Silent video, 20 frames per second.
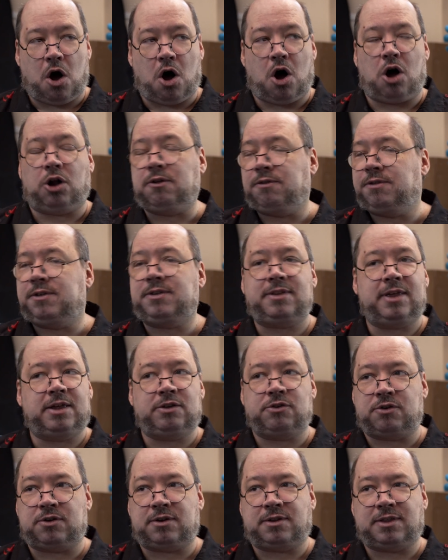All of these
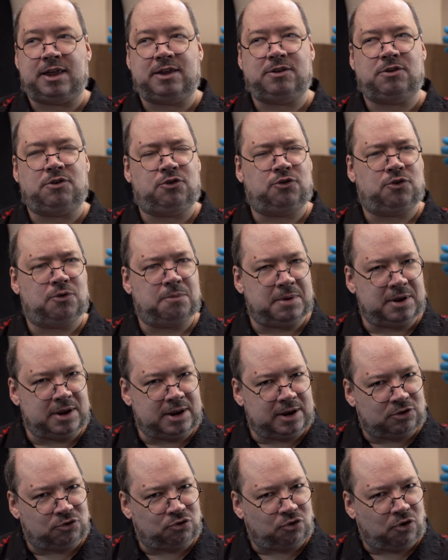things are just things you should
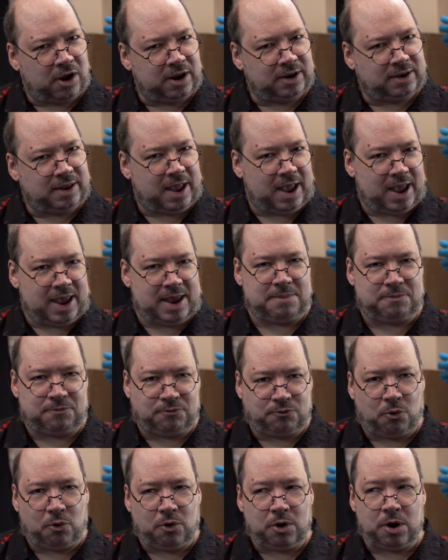be trying to aim
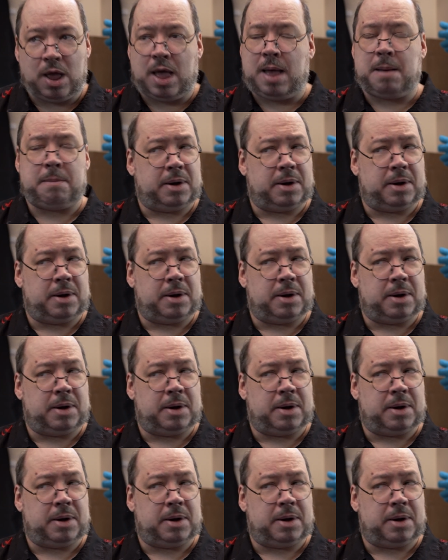for,